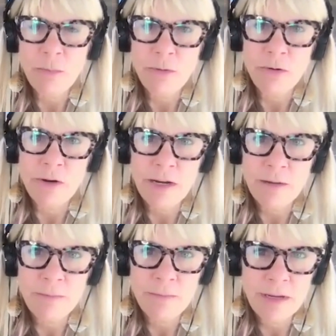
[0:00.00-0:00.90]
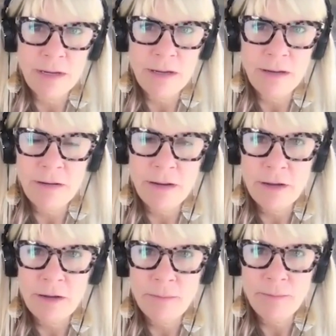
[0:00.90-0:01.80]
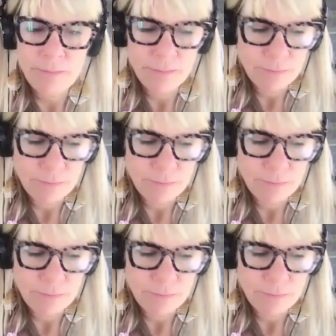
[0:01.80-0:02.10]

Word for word: program. And um,